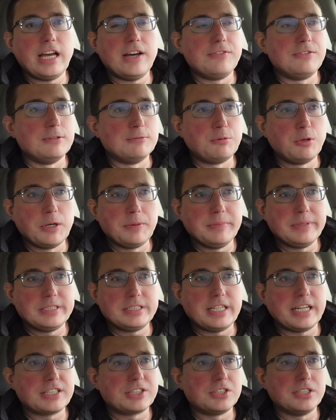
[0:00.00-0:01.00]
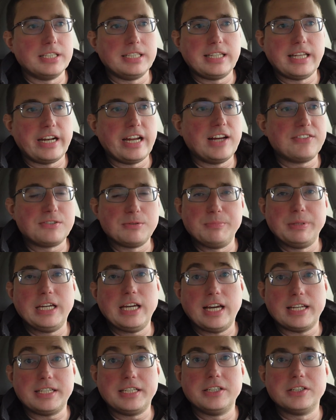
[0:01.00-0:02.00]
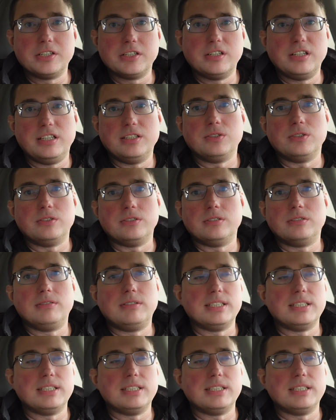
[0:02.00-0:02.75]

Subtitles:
have an appointment actually that I have to be at here in